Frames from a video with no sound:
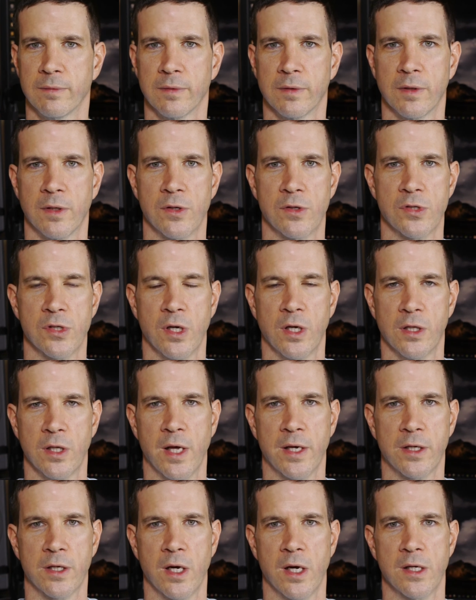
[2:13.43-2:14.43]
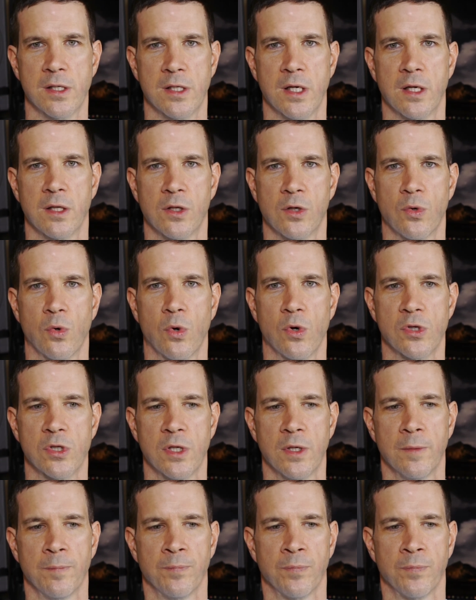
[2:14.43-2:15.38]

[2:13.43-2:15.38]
There's a lot of content in the course.